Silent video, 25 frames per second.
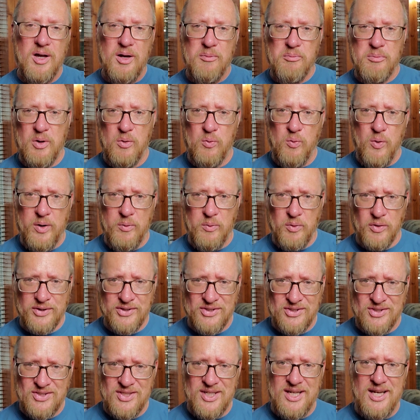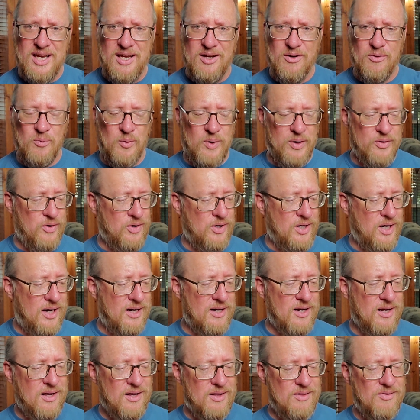But we will see whether or not
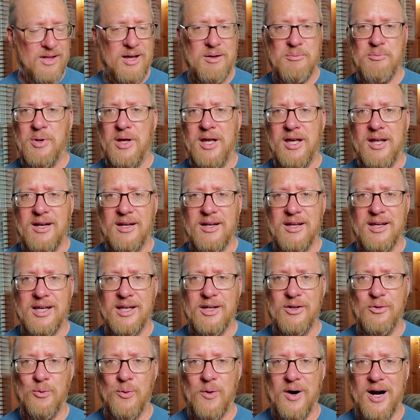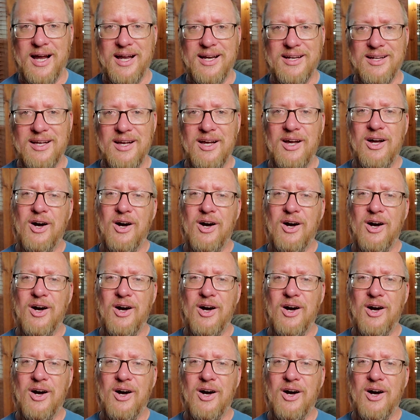that pen can write.